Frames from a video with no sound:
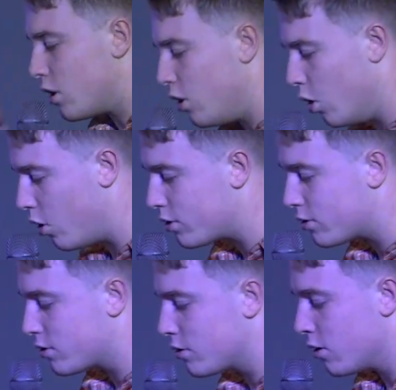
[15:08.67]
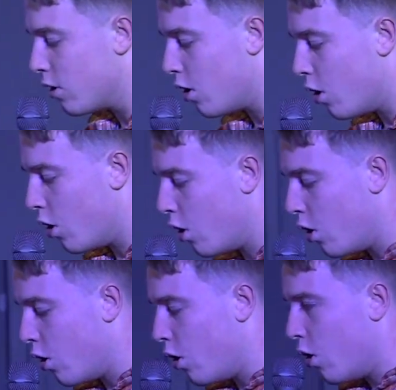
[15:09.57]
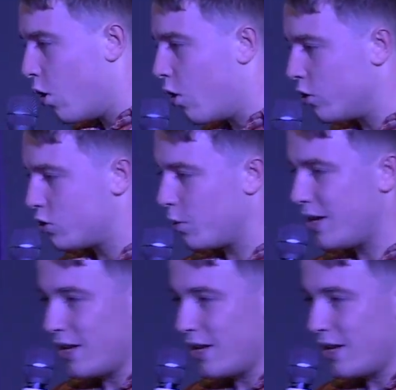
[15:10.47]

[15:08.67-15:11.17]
the lost, or do we